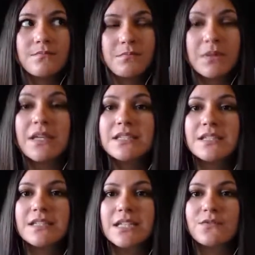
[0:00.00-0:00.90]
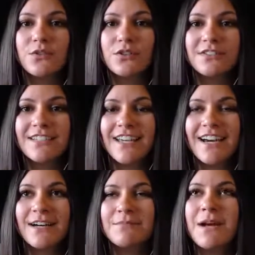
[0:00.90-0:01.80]
be successful,
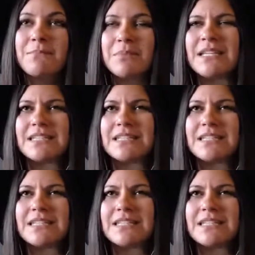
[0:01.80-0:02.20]
not be